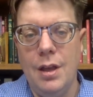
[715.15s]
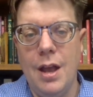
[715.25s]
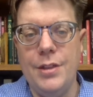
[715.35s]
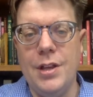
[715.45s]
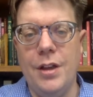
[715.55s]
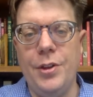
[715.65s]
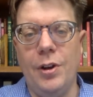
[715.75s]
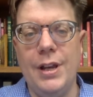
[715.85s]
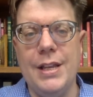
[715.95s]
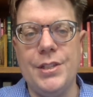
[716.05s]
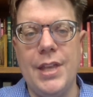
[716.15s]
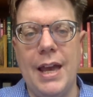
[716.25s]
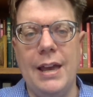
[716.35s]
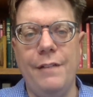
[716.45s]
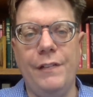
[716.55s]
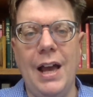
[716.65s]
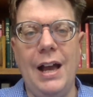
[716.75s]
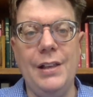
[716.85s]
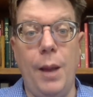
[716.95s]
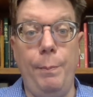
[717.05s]
Another is that if
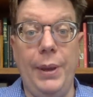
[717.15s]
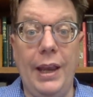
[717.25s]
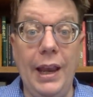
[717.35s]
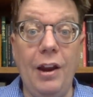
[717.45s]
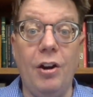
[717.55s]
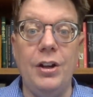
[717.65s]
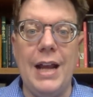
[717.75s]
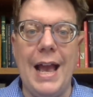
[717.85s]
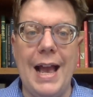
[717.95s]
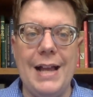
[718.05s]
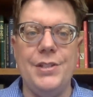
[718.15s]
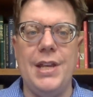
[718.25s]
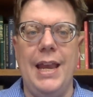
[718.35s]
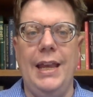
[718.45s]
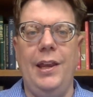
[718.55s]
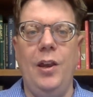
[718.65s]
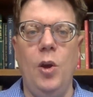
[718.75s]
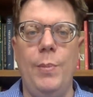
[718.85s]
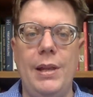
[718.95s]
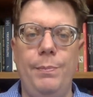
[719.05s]
God appeared as a
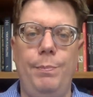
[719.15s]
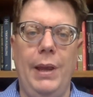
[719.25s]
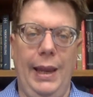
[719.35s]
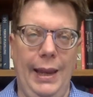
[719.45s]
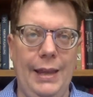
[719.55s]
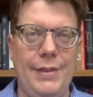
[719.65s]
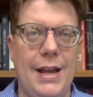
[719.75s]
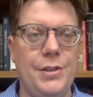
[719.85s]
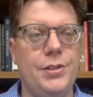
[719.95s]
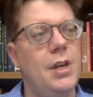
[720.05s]
human being, that is,